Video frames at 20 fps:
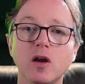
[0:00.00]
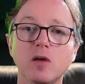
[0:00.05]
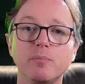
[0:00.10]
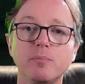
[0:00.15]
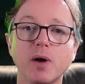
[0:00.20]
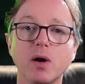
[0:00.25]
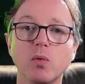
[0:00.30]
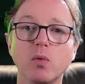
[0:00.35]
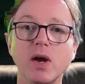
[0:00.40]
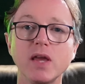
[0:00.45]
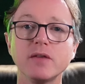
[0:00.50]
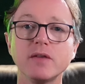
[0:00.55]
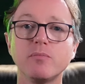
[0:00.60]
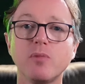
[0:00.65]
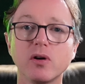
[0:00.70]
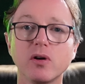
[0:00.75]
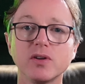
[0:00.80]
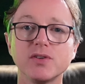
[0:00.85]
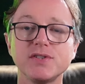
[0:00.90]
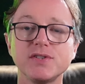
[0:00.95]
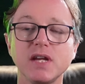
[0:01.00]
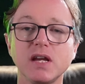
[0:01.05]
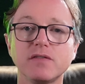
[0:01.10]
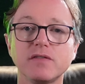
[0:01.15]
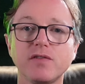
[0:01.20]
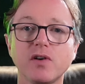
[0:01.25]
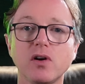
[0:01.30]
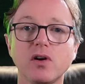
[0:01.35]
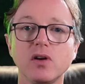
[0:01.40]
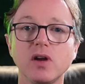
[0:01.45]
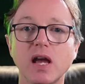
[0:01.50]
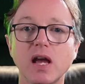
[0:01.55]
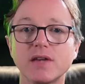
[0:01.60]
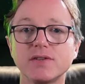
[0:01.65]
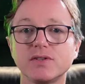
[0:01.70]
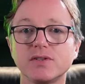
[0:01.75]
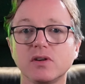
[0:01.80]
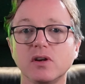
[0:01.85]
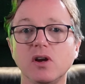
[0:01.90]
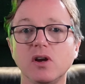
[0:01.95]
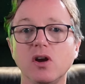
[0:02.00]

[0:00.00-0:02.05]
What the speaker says: But where the modern CFO has